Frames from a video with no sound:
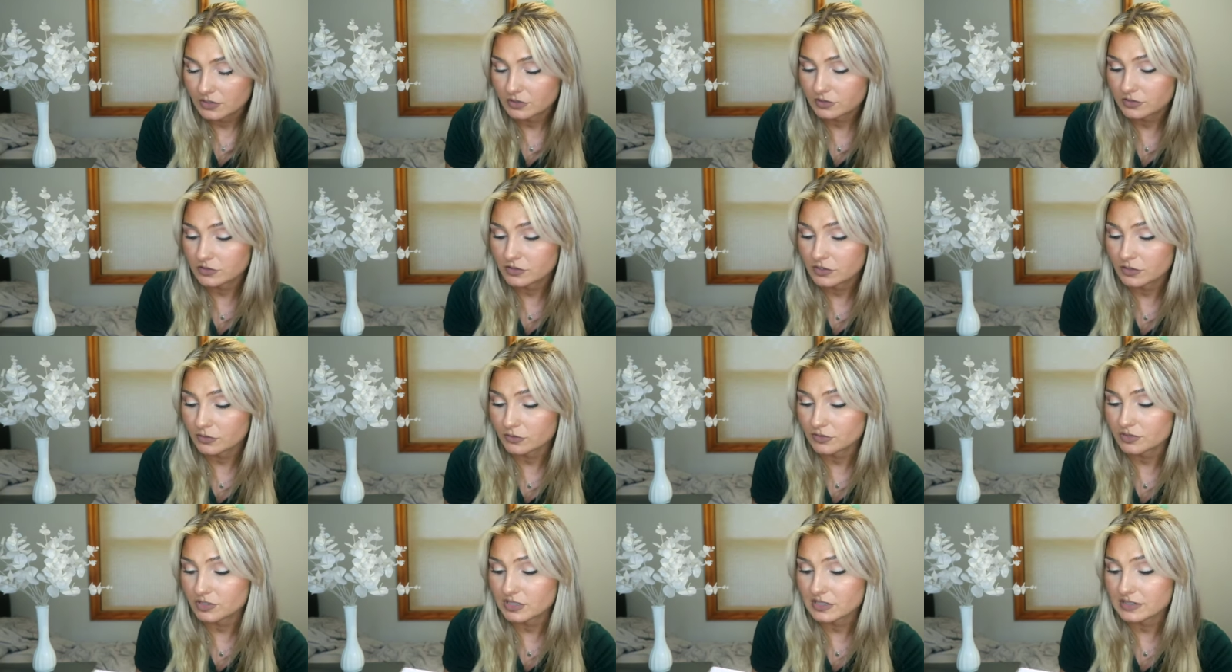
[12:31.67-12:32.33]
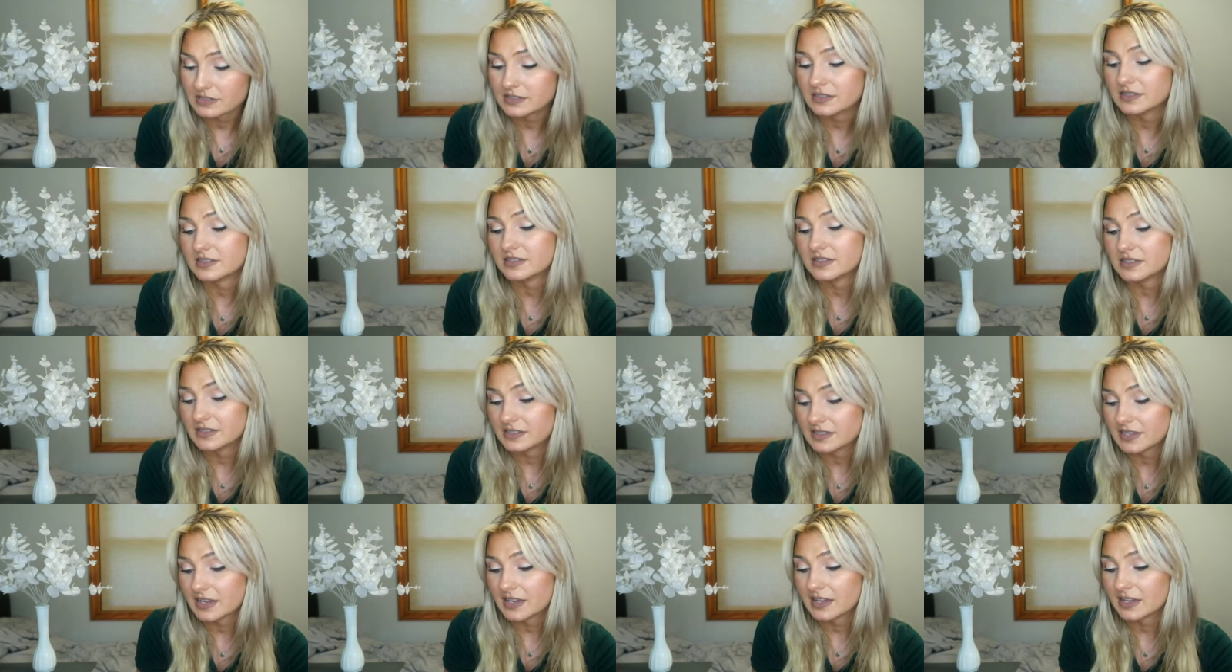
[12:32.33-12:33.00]
So Jesus
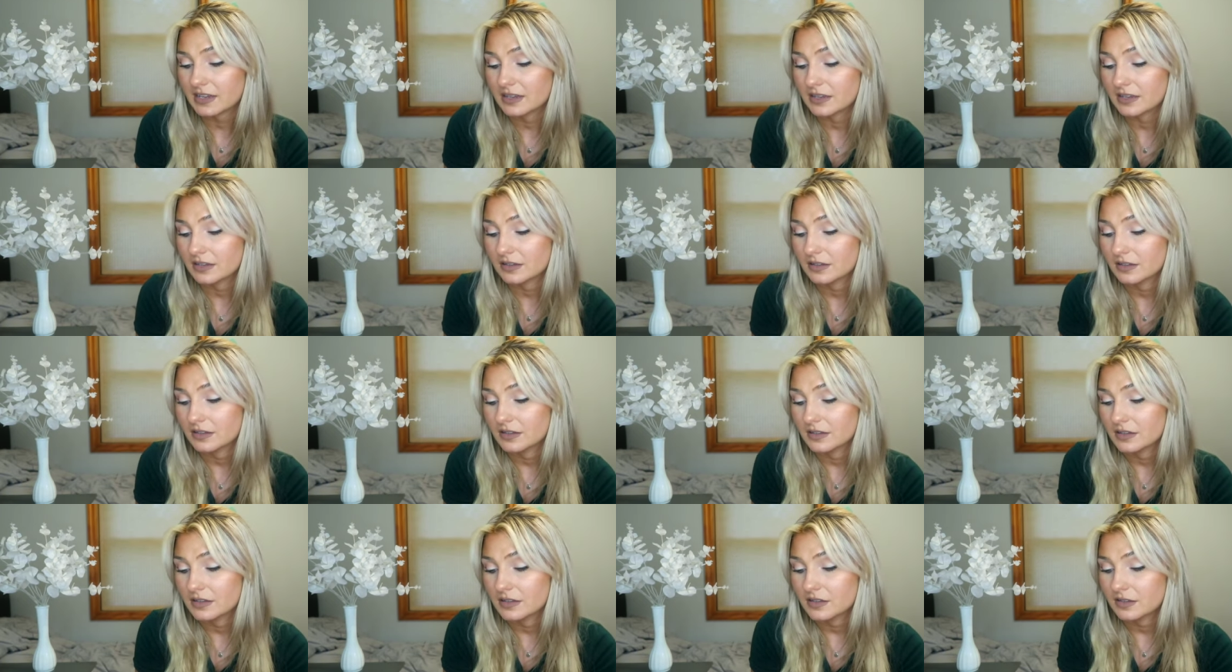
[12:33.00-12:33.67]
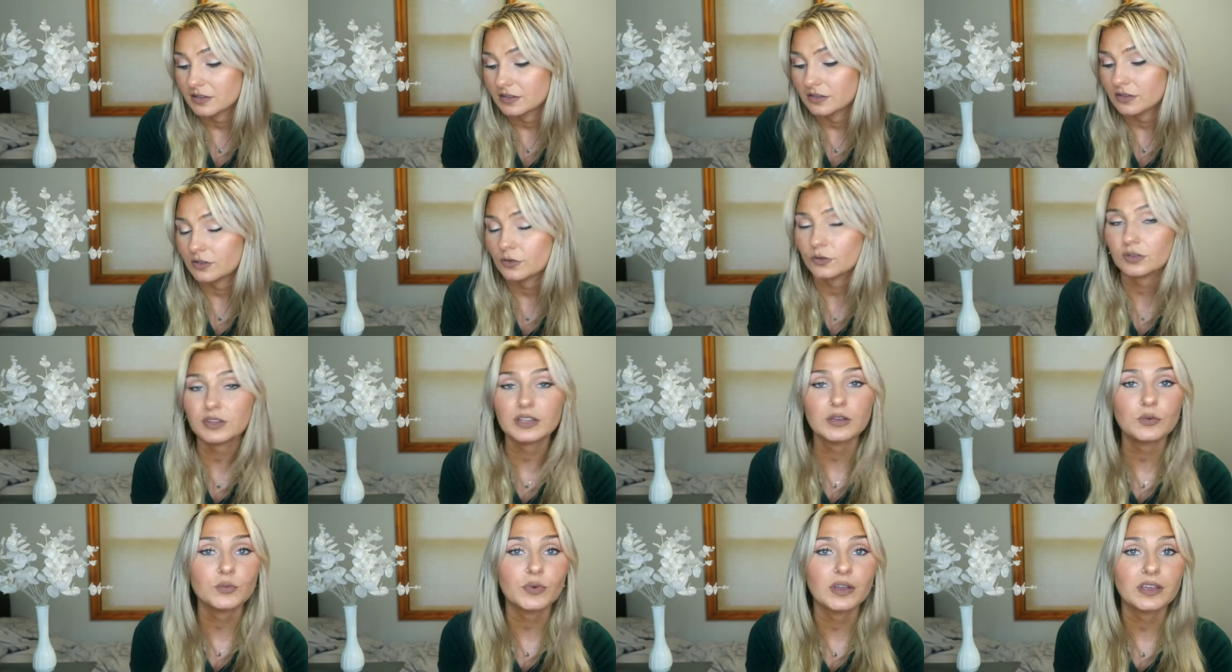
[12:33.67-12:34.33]
is saying, the
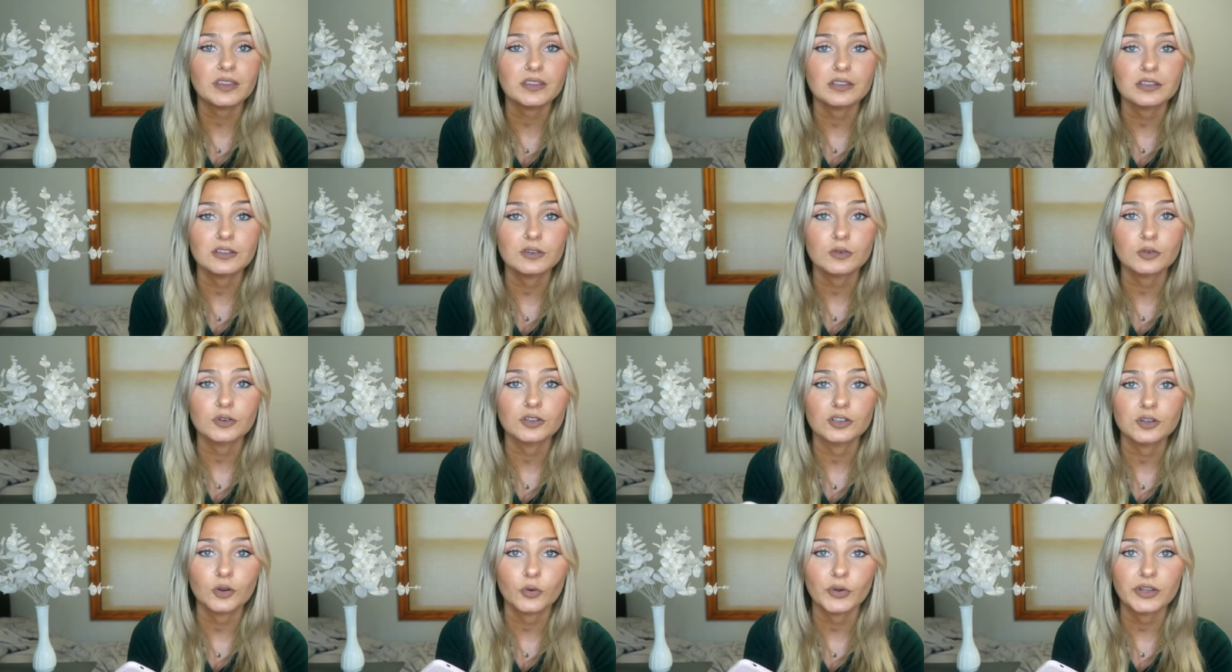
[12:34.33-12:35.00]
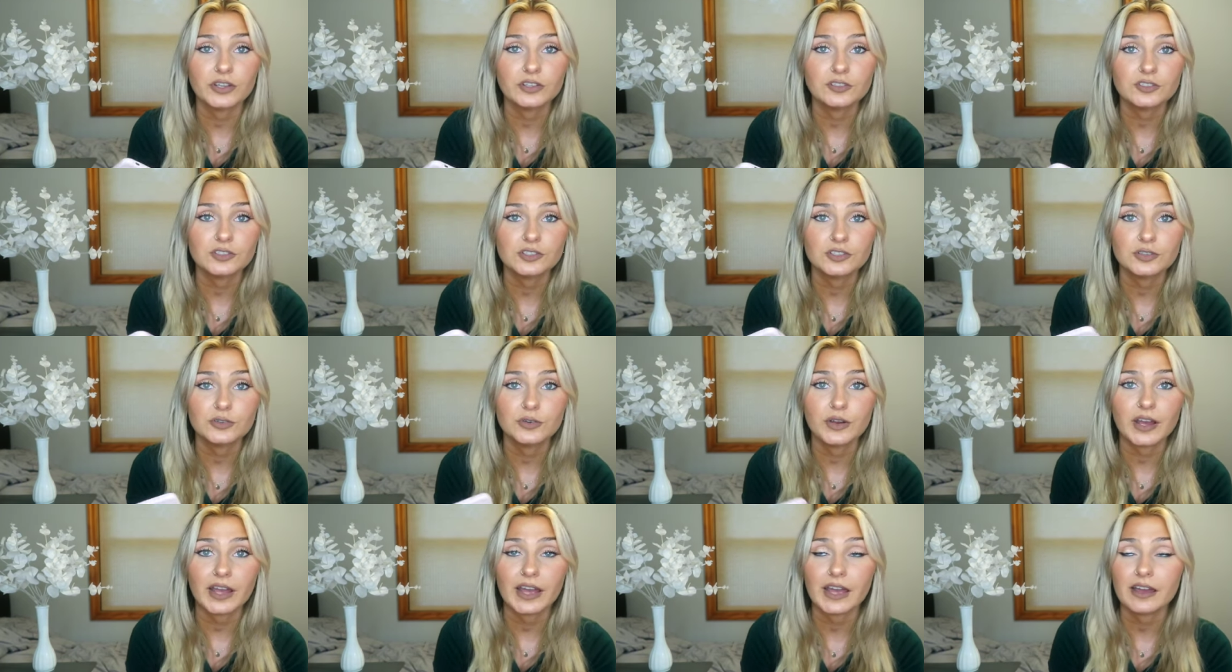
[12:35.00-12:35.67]
only way that you are going
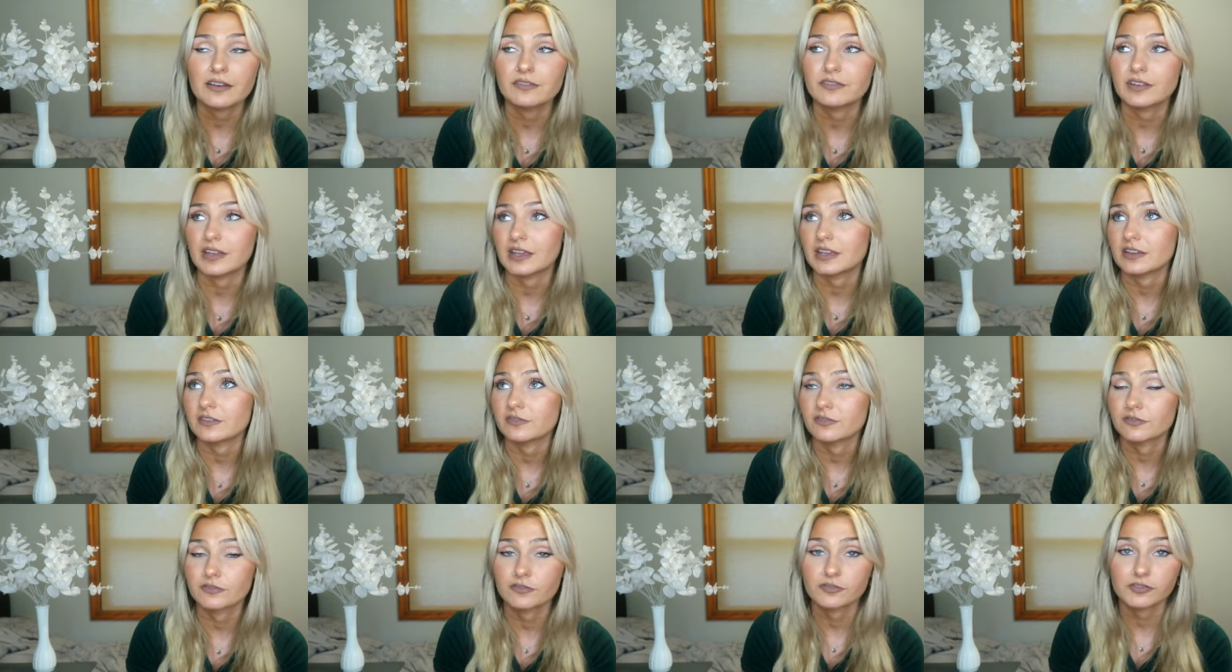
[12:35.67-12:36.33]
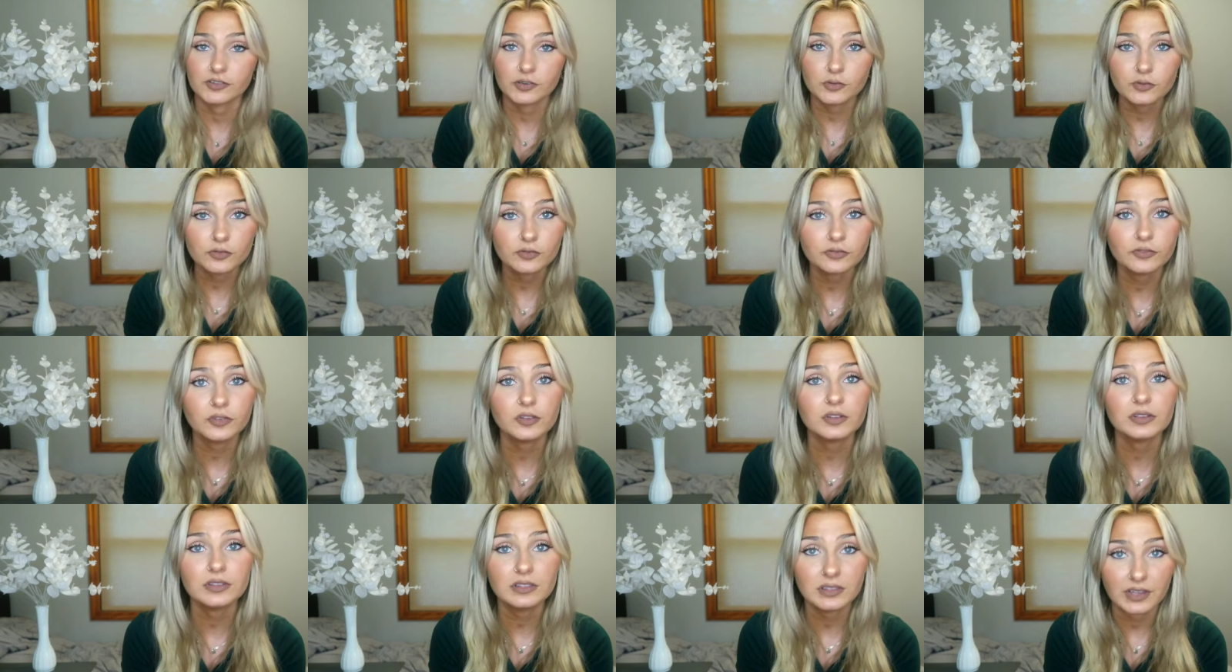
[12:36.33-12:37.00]
to have a
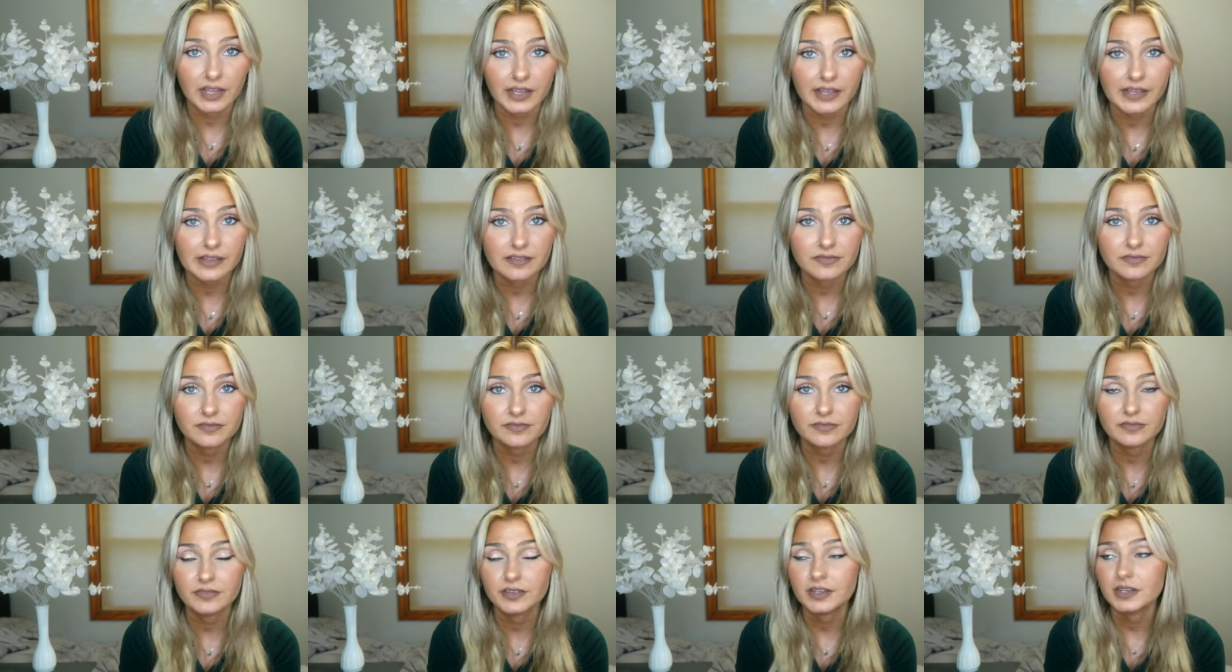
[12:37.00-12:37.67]
fruitful life,